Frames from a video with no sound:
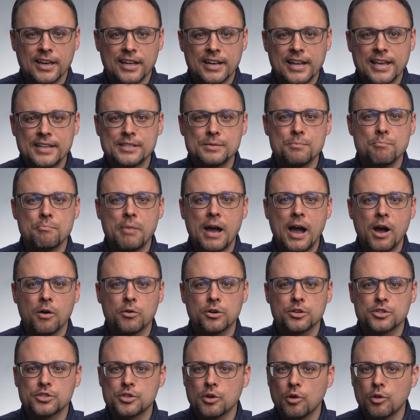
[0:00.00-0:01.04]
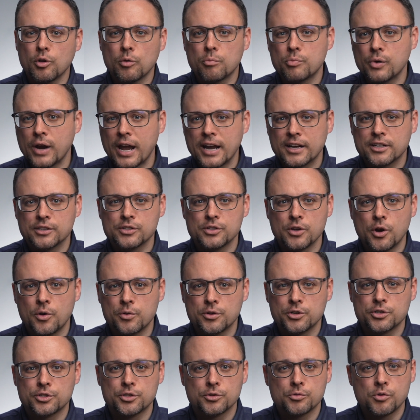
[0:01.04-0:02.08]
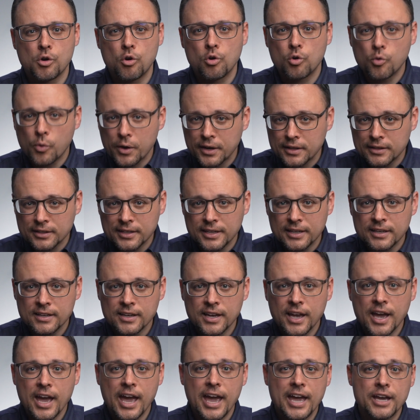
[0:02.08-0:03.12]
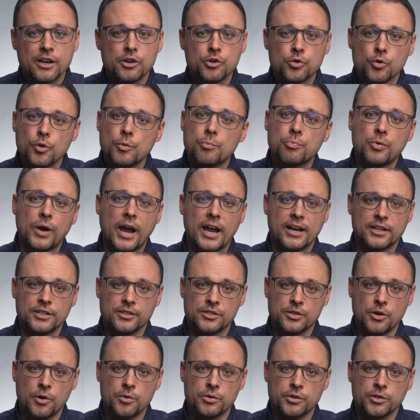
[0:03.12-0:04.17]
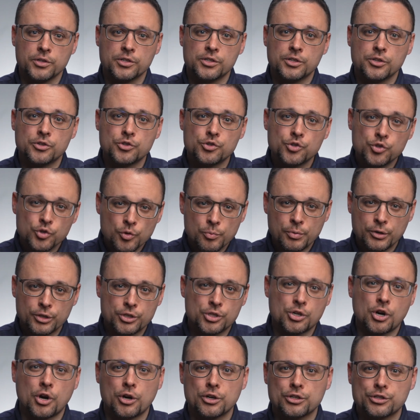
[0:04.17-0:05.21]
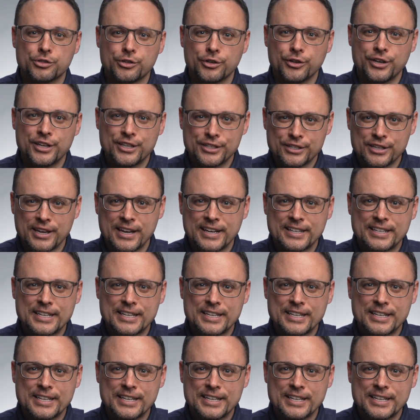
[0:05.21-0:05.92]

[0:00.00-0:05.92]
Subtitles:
It has empowered solo practice owners to grow quickly and group practice owners to supercharge their intake